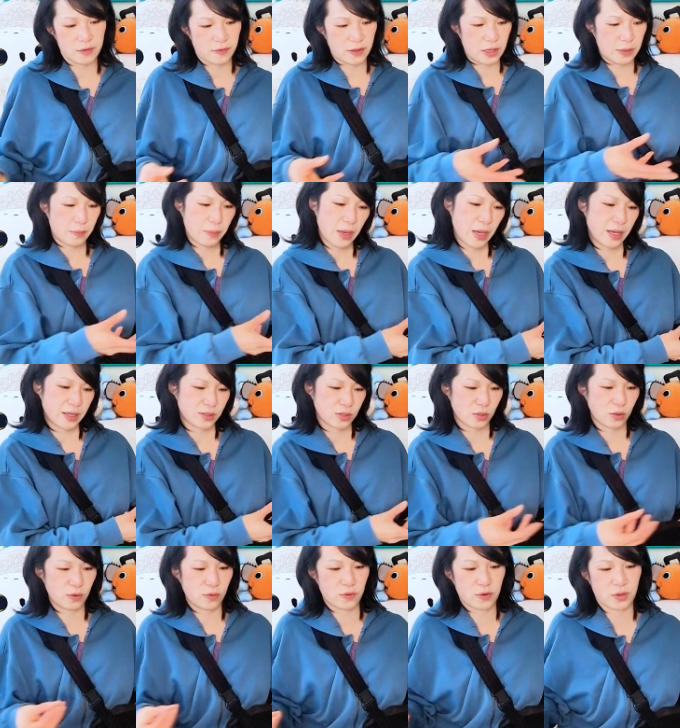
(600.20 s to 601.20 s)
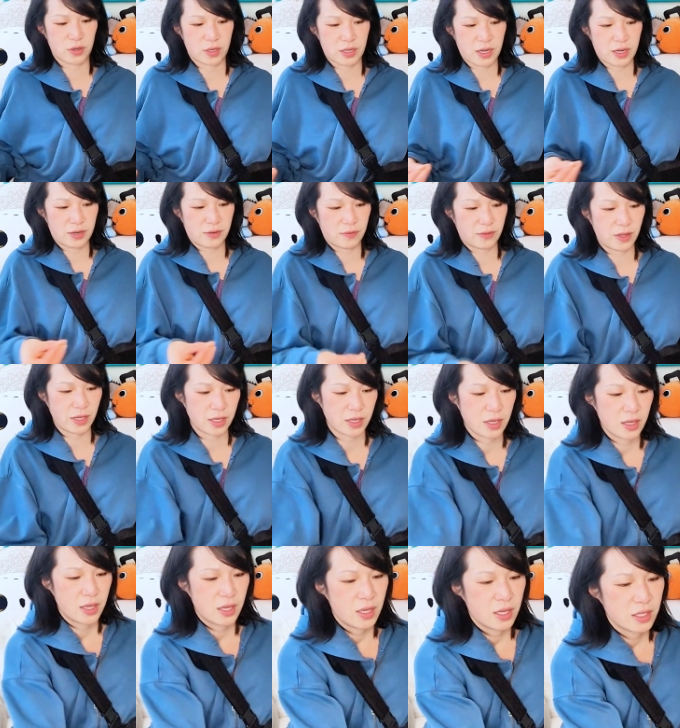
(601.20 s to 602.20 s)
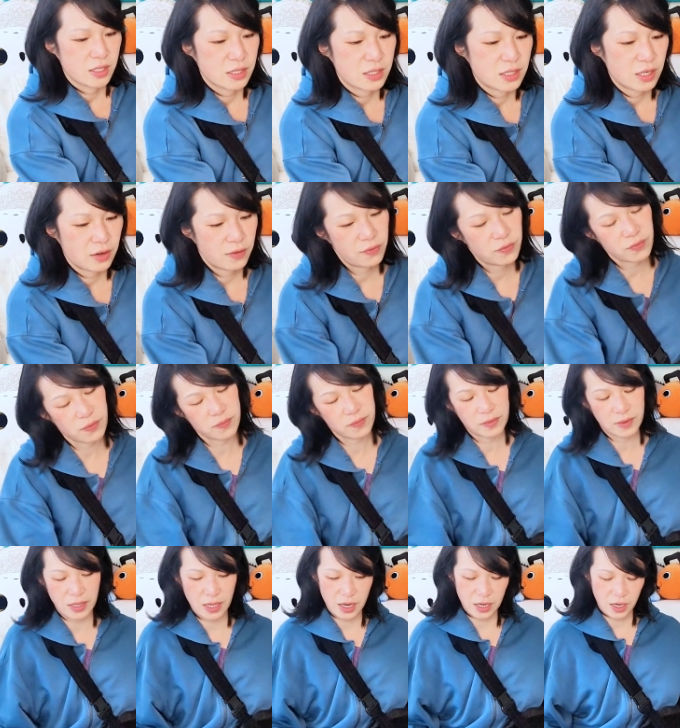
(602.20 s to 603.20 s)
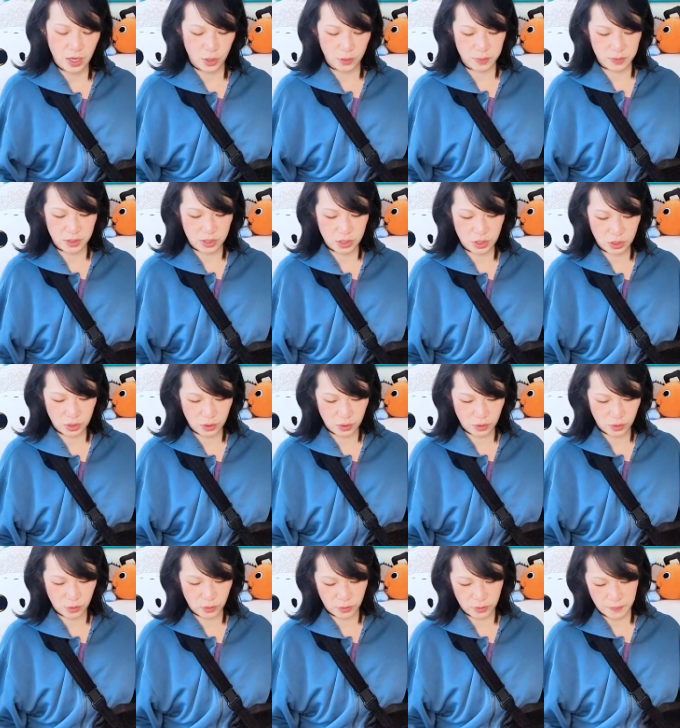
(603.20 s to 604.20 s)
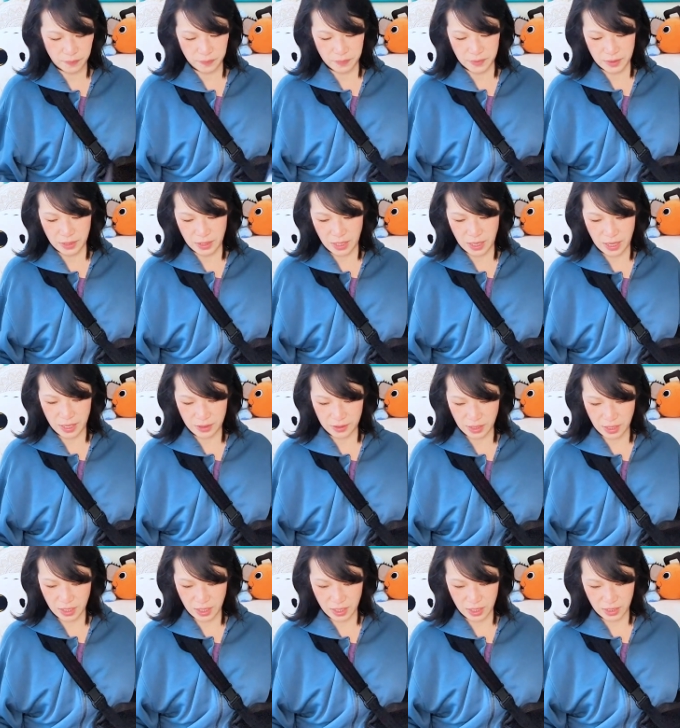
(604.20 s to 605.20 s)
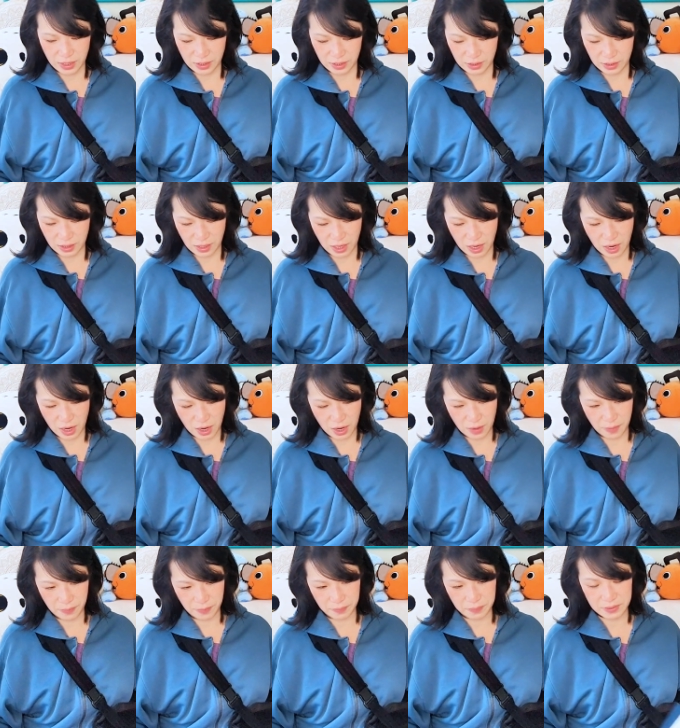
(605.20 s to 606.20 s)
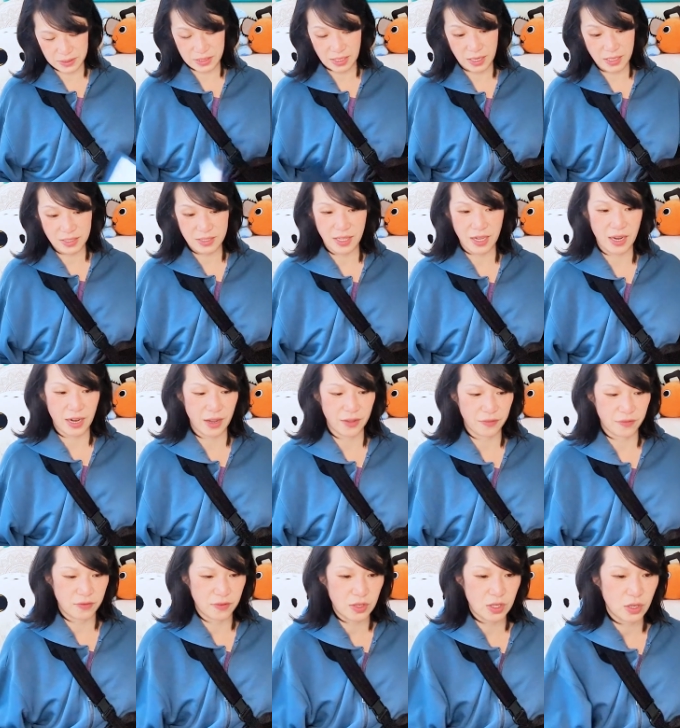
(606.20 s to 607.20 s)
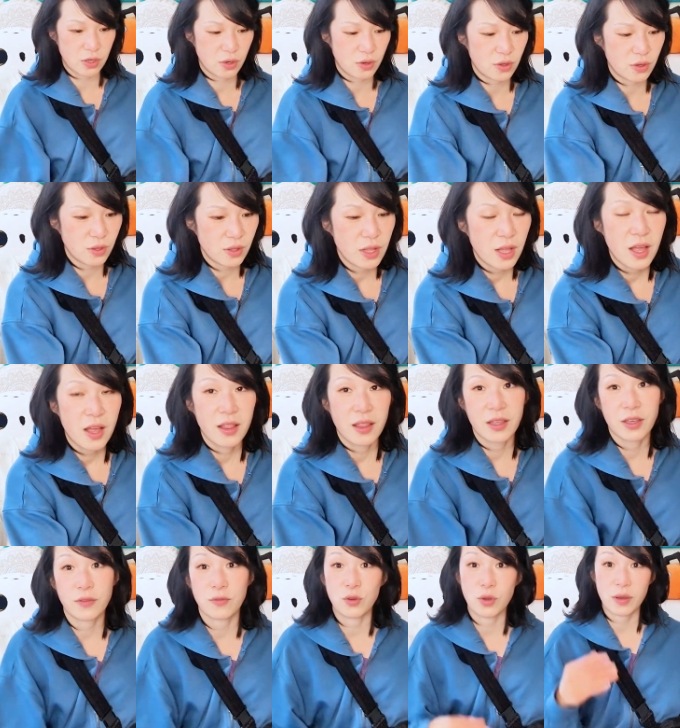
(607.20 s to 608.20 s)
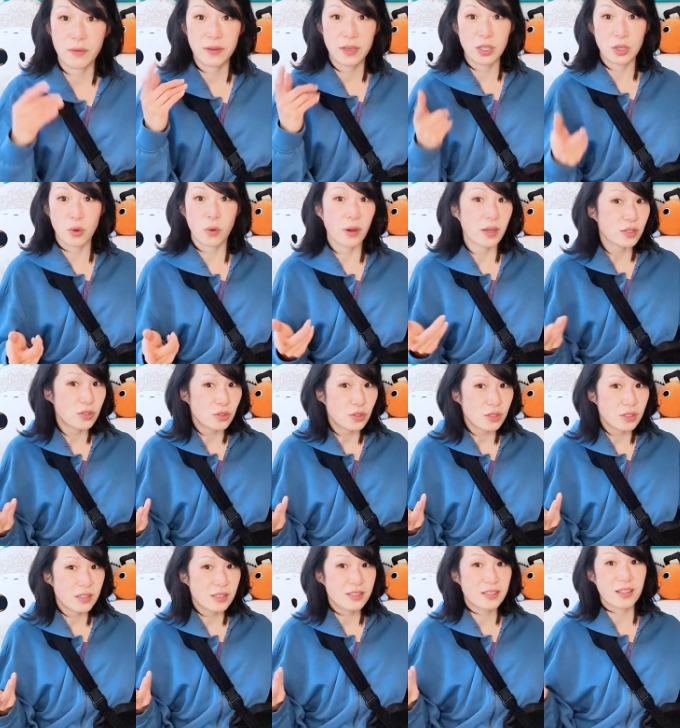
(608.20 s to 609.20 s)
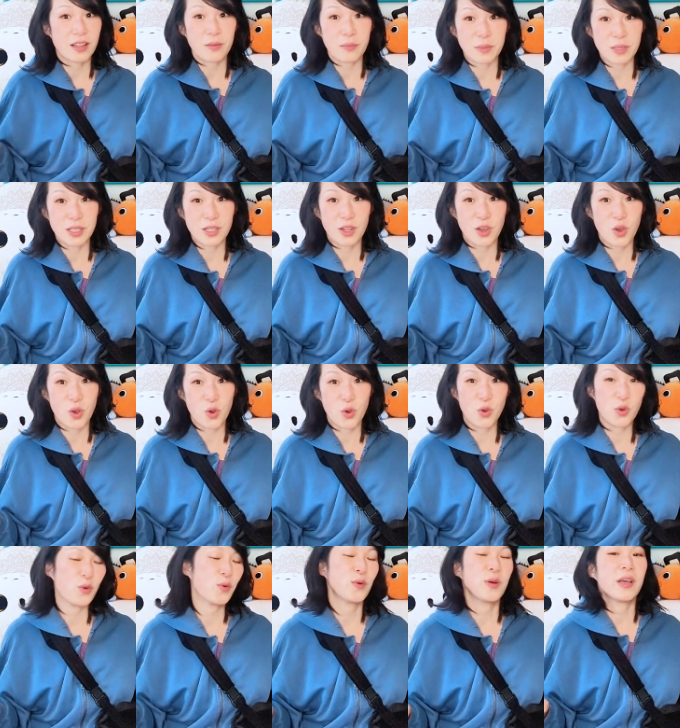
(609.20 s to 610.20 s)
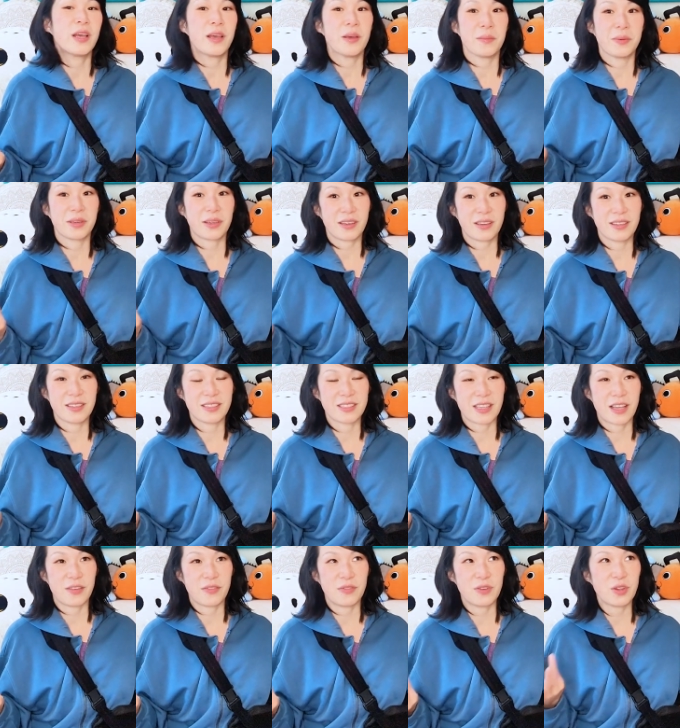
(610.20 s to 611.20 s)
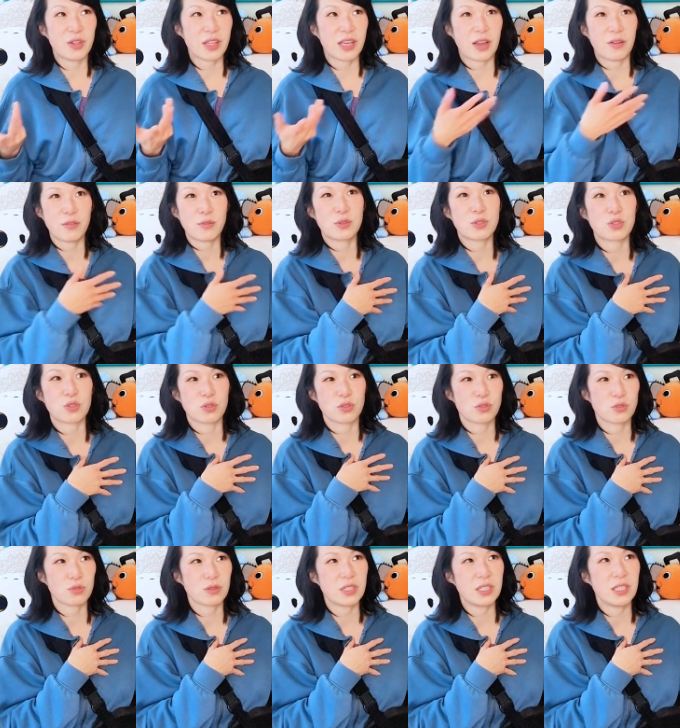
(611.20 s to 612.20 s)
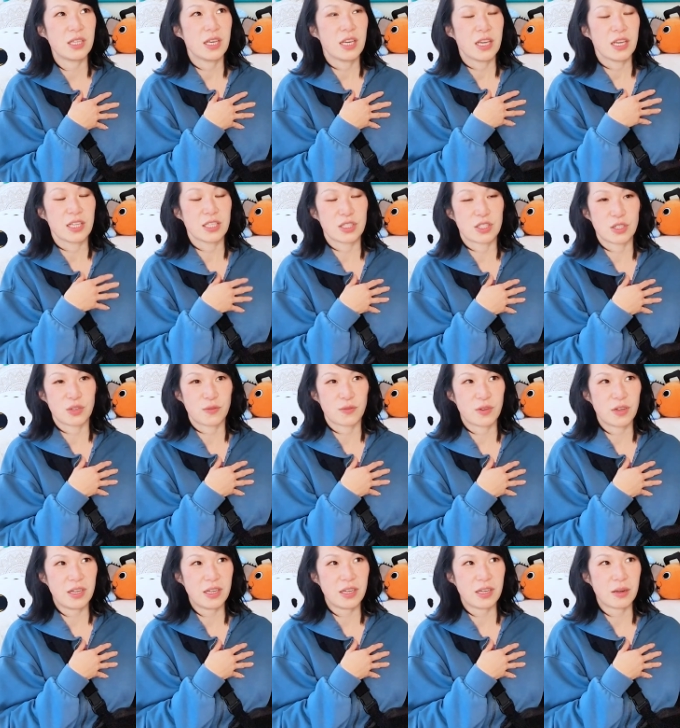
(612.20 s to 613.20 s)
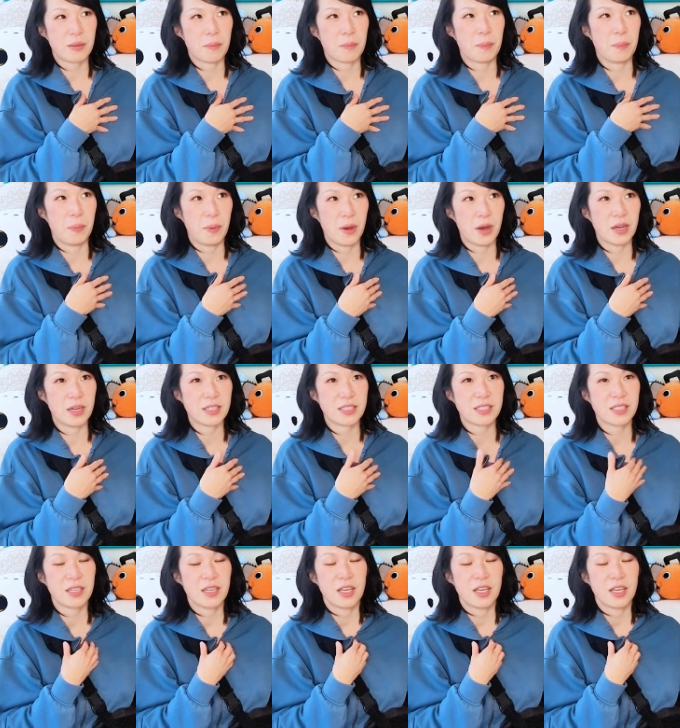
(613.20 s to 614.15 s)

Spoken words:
of like Passover kind of like stuff. That helps too. And then besides that, I feel like if you have any questions, let me know, because I feel like everyone's surgery is different, but